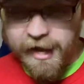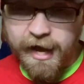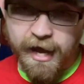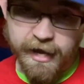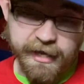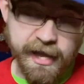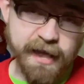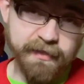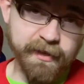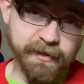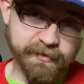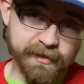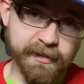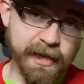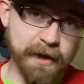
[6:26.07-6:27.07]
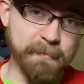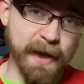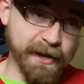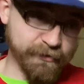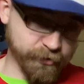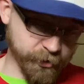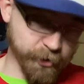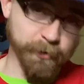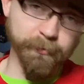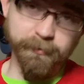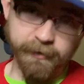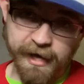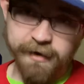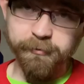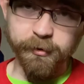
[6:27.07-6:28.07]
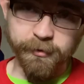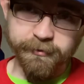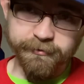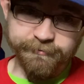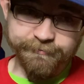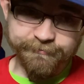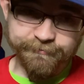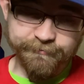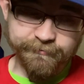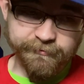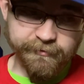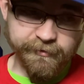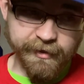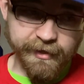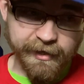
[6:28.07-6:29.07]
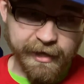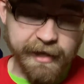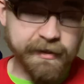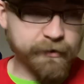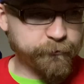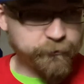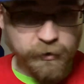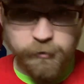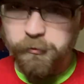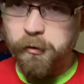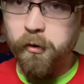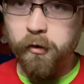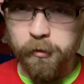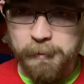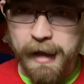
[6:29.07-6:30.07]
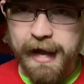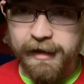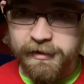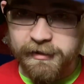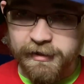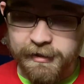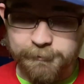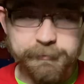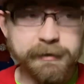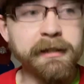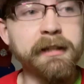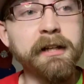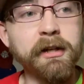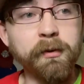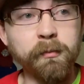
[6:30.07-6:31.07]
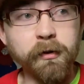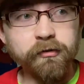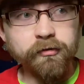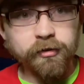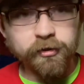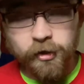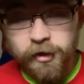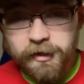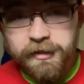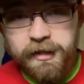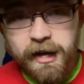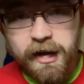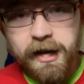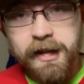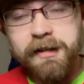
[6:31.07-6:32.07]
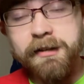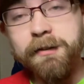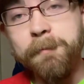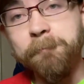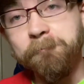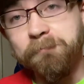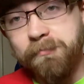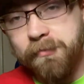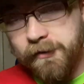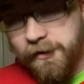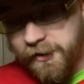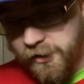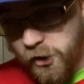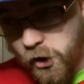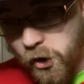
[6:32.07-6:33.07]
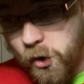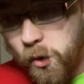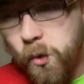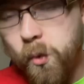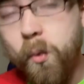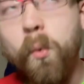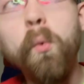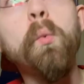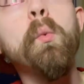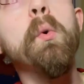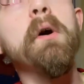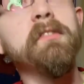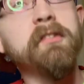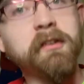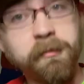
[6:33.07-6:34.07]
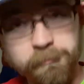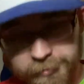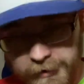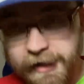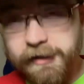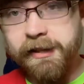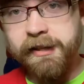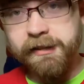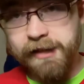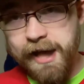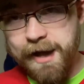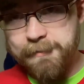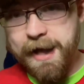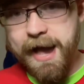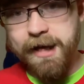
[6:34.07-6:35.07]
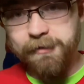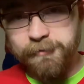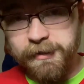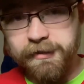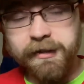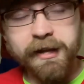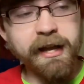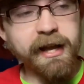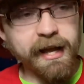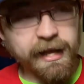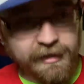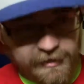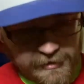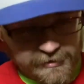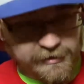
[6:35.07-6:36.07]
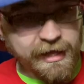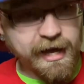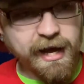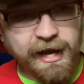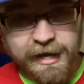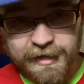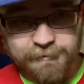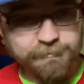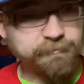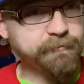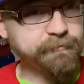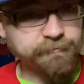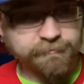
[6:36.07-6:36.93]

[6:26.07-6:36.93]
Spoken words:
Again, they did get back to earth level and they filled the hole back up. What you could have done was completely climb out of it and climb